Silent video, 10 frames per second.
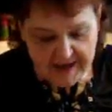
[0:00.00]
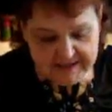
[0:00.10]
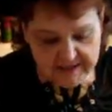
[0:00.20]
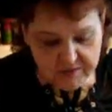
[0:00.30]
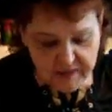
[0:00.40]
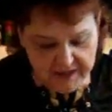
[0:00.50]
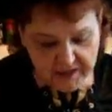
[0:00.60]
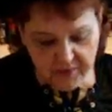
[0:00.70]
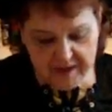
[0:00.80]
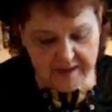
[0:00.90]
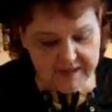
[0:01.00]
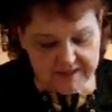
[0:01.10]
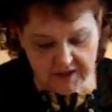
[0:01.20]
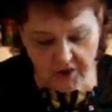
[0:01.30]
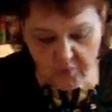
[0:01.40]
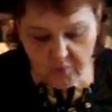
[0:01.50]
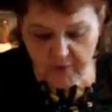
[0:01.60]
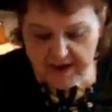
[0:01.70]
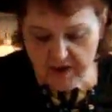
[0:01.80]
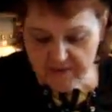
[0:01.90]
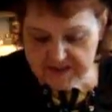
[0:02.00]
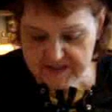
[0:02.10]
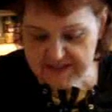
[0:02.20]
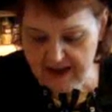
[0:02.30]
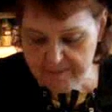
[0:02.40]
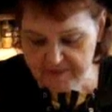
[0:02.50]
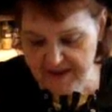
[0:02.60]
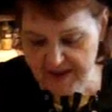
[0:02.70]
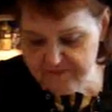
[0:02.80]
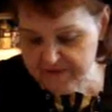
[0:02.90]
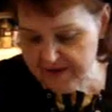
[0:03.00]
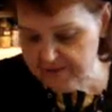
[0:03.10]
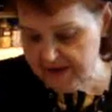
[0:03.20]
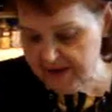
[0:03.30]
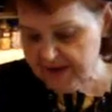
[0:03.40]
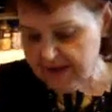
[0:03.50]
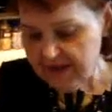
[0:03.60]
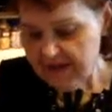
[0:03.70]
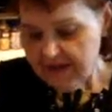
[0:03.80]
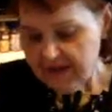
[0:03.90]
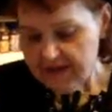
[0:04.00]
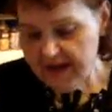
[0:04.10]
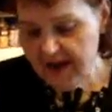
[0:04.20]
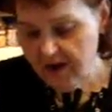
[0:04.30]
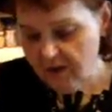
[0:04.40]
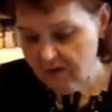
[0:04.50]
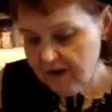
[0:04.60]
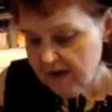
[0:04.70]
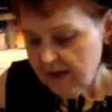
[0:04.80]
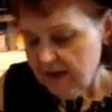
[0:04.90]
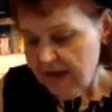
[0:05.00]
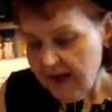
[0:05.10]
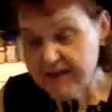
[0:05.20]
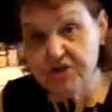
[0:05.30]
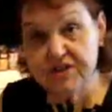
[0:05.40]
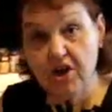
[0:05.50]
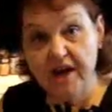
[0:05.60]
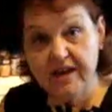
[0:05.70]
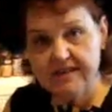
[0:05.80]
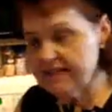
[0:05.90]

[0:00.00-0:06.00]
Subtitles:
and it's sweet and creamy. It's going to go right over the top of that fiery. Now, as your sauce